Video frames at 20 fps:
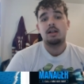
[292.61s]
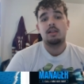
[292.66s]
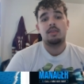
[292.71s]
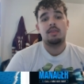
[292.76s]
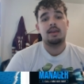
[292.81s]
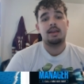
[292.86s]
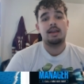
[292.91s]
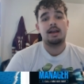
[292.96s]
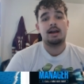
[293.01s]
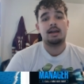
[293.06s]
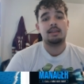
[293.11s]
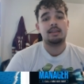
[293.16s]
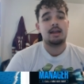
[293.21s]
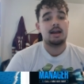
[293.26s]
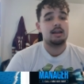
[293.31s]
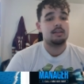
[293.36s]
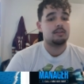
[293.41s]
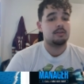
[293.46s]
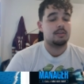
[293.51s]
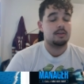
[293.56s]
They got
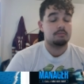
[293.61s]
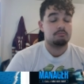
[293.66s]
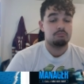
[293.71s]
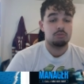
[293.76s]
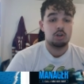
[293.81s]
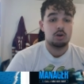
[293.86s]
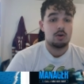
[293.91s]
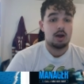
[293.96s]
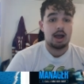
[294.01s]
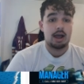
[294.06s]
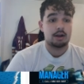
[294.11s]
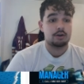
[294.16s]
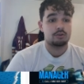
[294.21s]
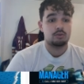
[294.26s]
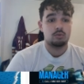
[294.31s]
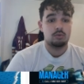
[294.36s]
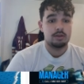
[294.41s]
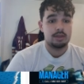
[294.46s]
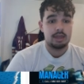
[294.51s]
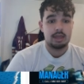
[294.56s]
lines on the you know
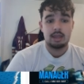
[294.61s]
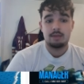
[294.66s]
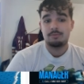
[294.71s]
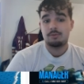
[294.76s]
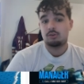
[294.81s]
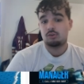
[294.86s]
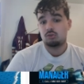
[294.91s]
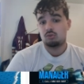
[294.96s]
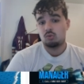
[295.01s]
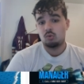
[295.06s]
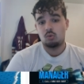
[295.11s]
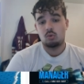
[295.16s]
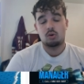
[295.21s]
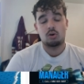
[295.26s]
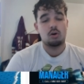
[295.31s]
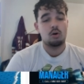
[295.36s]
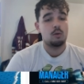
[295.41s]
actual game, the score,